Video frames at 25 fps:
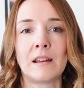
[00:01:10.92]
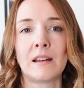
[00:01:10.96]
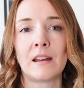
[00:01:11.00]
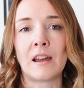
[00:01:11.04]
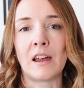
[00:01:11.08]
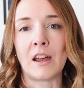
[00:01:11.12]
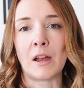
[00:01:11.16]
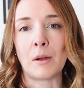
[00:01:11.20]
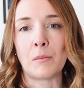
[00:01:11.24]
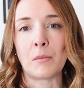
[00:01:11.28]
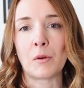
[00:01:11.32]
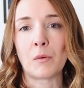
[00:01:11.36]

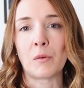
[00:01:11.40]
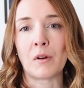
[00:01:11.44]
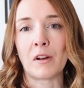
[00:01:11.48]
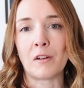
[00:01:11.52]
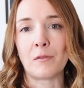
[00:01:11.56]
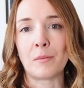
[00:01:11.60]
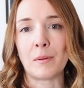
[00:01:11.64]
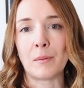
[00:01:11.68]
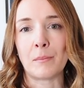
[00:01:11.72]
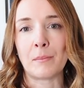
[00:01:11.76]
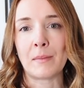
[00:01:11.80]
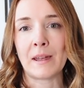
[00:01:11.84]
what
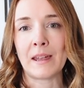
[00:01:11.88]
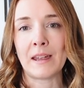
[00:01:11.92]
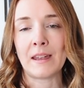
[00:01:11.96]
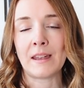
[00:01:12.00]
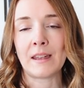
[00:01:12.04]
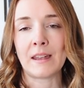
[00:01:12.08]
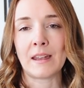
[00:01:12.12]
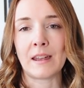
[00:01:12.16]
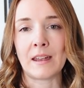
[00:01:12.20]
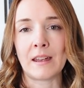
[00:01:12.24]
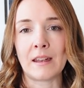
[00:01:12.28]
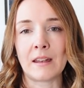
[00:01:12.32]
I've been
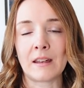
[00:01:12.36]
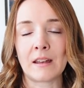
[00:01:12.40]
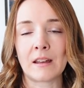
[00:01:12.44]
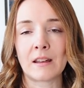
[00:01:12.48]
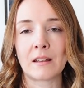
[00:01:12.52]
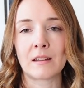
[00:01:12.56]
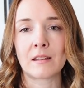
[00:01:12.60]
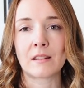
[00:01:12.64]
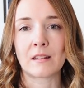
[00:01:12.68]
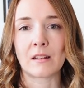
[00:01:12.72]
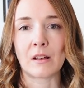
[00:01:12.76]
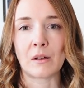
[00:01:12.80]
making,
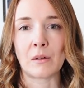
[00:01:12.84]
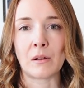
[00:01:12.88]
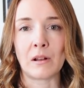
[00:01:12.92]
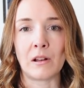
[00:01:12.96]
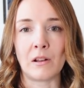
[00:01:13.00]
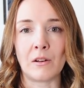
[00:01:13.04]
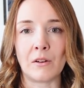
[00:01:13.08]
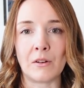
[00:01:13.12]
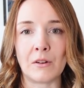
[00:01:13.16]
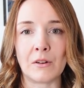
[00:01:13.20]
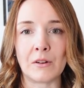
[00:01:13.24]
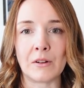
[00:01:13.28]

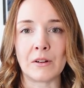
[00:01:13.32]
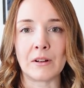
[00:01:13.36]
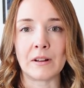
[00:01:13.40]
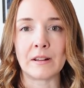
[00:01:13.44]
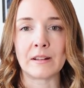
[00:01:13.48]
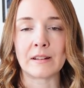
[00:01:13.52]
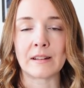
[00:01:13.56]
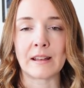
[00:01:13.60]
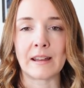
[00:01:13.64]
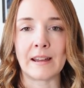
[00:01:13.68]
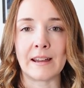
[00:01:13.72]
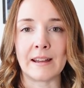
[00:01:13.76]

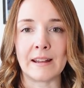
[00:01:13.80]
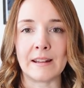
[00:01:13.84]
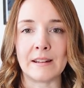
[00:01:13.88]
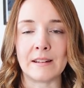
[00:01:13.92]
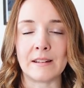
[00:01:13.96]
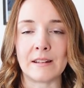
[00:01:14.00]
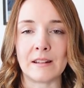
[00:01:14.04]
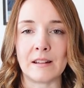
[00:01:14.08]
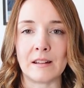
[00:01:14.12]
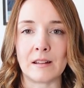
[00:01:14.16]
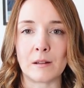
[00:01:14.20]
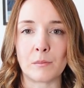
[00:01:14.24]
sew-alongs and
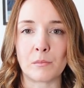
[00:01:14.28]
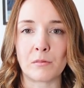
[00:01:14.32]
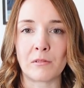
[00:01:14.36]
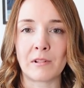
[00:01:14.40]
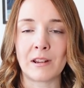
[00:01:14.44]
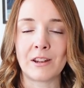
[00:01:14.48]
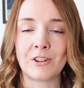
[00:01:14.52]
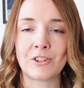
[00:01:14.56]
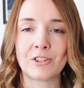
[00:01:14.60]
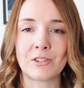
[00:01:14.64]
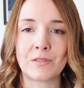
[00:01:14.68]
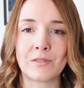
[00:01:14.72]

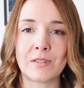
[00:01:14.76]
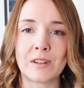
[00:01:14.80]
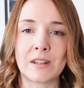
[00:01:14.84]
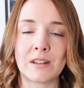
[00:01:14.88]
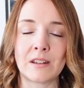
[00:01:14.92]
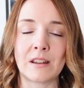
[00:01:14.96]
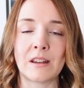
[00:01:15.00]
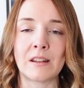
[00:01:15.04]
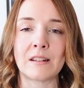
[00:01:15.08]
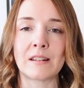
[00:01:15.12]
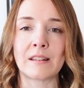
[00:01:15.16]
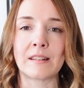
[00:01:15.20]
inspiration
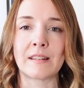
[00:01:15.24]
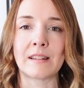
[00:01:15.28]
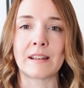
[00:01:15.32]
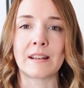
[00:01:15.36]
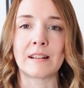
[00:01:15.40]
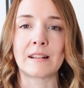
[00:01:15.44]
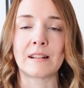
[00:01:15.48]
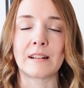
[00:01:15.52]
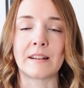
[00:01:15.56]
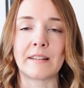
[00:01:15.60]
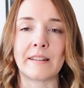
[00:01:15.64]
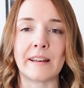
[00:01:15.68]
videos and
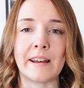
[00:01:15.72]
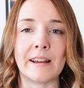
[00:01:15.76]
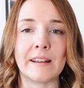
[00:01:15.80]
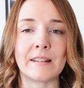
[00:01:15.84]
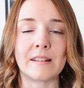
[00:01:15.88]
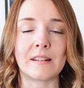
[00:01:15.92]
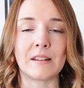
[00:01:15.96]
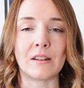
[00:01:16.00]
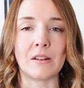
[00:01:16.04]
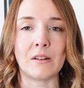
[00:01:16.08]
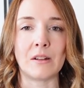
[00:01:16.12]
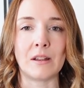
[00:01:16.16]
things like that.
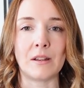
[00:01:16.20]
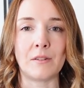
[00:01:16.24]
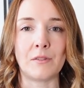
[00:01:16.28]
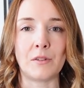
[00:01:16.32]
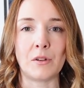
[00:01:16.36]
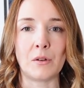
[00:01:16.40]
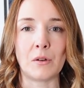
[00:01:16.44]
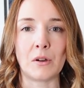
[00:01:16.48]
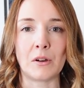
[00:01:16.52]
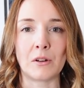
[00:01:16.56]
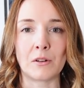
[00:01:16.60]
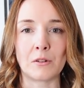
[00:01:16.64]
So if
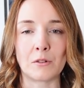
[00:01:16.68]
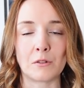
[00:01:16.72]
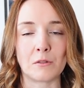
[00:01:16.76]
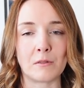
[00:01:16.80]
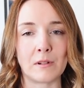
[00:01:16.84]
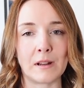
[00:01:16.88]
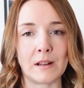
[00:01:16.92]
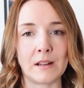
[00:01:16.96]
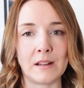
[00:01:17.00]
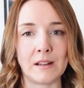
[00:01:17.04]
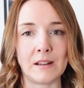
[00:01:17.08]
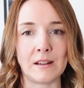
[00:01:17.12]
you aren't
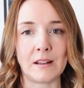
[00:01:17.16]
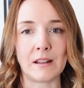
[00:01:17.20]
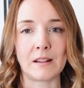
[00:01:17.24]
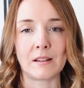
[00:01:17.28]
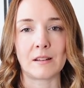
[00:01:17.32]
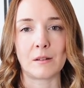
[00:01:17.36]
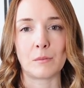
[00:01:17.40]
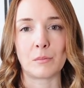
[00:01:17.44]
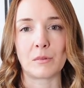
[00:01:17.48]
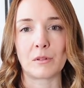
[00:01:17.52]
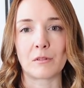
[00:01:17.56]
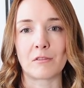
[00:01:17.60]
already
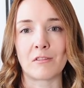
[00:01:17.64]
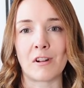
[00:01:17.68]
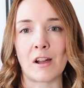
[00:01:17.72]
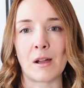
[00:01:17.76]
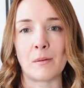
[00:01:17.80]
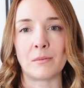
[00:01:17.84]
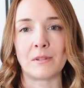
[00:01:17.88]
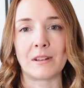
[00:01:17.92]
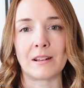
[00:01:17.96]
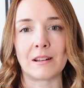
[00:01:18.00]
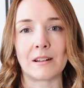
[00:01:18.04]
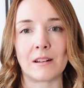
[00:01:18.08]

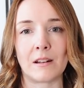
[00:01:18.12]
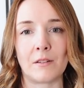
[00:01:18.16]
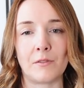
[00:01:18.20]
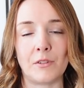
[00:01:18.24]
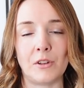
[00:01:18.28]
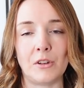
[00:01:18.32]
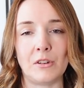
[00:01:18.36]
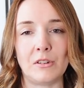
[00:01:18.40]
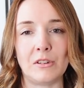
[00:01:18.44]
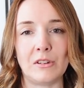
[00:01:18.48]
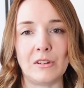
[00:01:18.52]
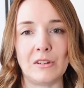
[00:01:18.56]
subscribed, I'd love
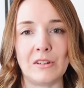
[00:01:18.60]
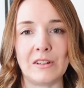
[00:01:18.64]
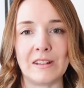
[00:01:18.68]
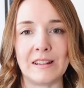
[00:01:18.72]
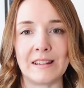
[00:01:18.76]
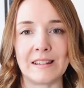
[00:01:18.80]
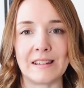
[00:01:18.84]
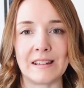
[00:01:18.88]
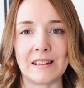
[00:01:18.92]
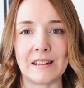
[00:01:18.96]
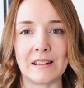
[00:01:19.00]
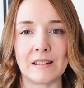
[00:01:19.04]
you to
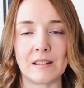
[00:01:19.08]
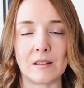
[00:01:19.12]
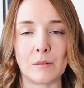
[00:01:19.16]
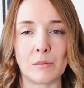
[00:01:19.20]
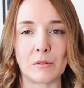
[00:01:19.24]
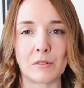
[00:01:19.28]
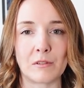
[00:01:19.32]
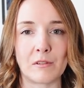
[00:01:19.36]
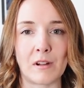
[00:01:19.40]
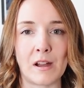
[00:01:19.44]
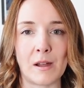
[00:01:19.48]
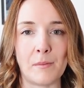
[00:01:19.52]
consider
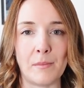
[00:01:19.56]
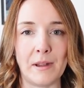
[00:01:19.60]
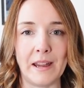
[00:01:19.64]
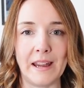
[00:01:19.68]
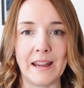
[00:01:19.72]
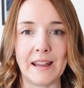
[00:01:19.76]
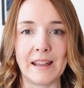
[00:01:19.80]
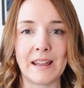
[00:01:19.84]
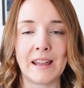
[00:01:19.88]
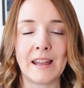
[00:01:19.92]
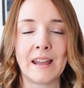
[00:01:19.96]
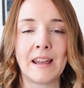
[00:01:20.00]

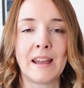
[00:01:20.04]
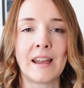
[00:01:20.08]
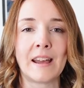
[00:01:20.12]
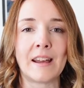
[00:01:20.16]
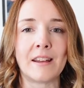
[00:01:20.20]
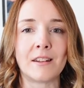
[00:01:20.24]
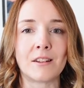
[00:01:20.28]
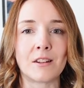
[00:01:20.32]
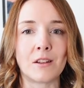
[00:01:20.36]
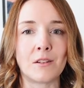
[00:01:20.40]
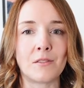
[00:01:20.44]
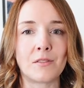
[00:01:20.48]
subscribing.
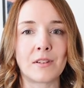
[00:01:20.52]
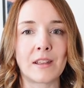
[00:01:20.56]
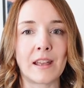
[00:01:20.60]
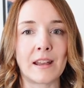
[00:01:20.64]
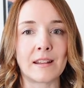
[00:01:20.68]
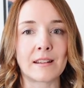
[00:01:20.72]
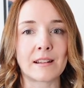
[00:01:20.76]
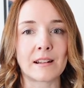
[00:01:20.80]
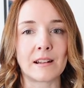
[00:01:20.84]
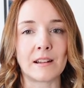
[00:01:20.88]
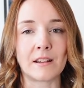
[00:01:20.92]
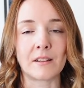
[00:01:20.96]
And don't
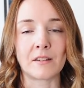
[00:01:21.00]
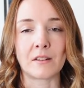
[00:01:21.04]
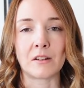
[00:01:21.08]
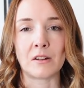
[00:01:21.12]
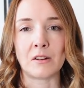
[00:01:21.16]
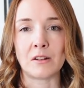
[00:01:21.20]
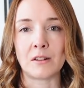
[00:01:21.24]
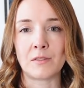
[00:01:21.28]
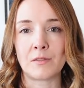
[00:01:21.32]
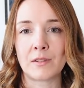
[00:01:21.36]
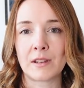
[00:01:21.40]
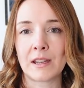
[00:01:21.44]
forget to click the
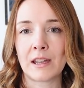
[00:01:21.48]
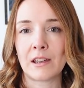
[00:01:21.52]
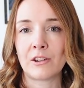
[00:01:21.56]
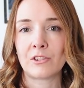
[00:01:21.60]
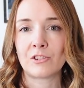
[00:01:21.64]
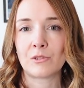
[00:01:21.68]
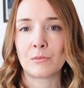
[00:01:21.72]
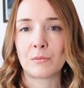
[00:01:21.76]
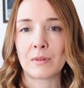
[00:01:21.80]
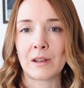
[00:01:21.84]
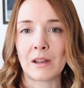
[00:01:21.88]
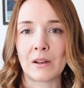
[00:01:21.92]

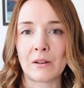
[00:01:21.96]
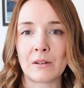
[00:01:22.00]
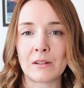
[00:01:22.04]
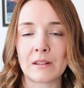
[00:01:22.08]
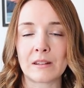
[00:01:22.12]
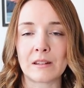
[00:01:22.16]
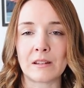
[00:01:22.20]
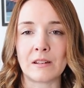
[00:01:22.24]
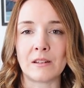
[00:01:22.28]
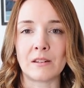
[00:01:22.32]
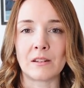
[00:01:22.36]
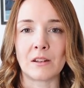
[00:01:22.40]
notification bell
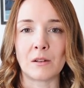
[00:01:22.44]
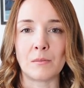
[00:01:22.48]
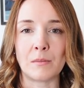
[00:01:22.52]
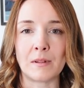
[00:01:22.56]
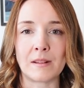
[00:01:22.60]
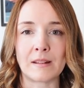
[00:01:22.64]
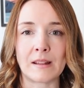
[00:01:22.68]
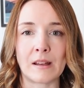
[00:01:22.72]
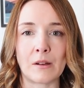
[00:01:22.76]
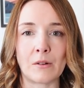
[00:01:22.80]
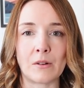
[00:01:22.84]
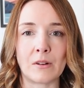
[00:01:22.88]
so you don't
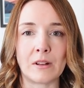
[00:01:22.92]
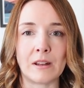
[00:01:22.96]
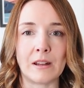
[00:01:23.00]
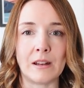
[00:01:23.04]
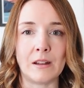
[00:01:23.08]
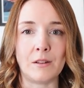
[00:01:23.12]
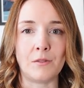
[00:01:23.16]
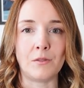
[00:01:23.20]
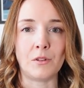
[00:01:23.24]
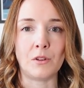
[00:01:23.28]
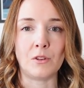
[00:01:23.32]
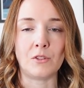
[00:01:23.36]
miss out on
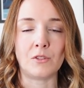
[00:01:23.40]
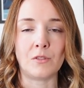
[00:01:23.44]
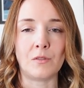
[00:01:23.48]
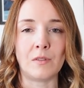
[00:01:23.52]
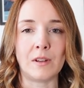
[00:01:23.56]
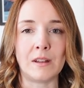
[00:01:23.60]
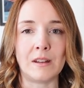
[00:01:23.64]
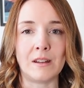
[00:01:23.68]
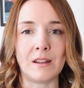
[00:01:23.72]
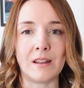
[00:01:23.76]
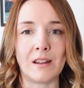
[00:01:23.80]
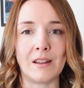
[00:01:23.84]
any future
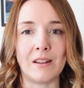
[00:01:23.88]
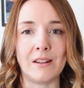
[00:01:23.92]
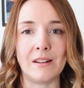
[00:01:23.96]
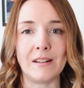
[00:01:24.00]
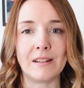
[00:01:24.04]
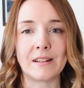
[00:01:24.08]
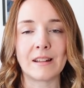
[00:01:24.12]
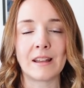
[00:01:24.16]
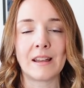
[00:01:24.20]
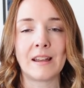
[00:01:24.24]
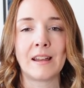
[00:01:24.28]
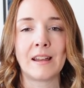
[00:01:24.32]
videos.